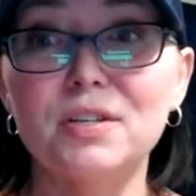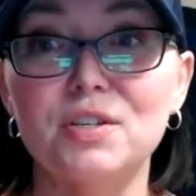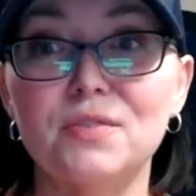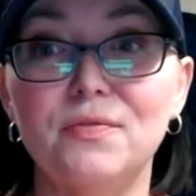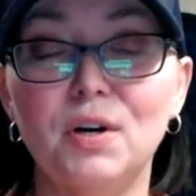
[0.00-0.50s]
It's
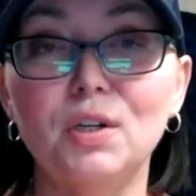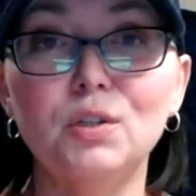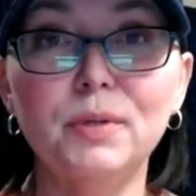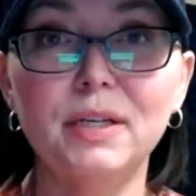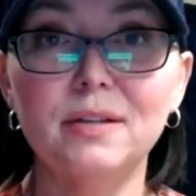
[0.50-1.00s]
just
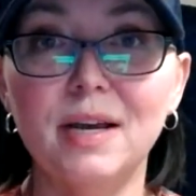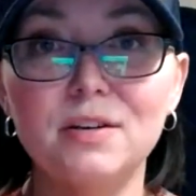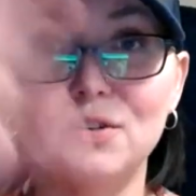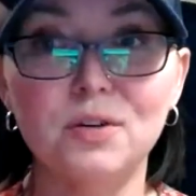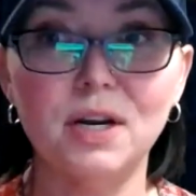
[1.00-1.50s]
following that
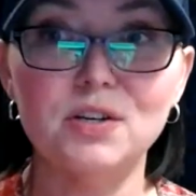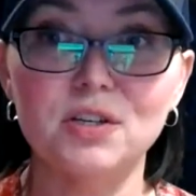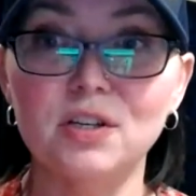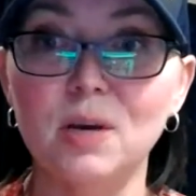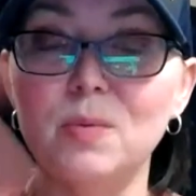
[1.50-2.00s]

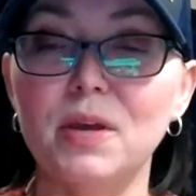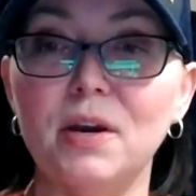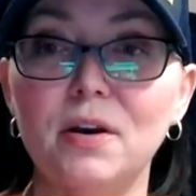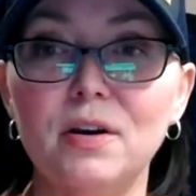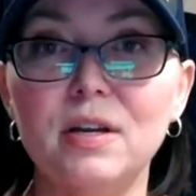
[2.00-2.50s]
direction up
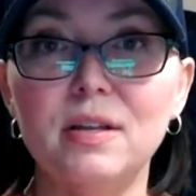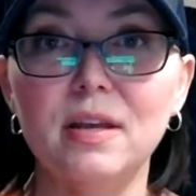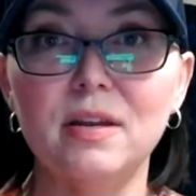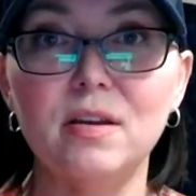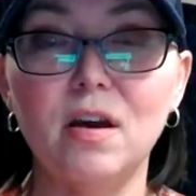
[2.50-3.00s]
there, and
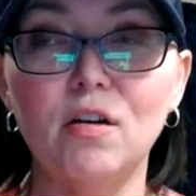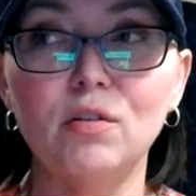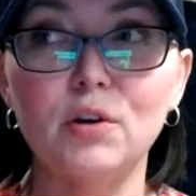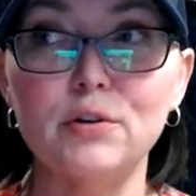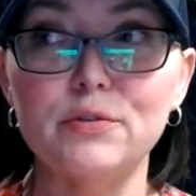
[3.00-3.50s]
then I'll
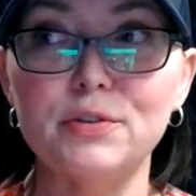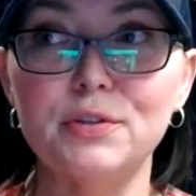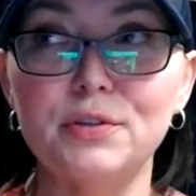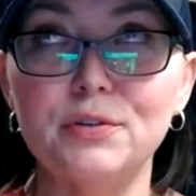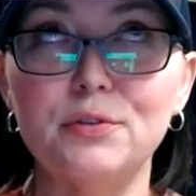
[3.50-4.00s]
go
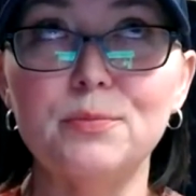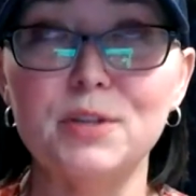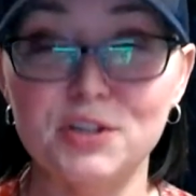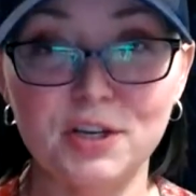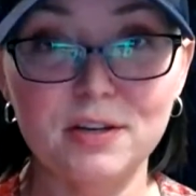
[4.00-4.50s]
to
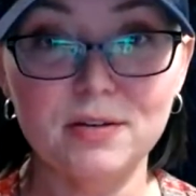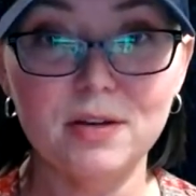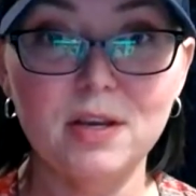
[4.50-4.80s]
Michigan,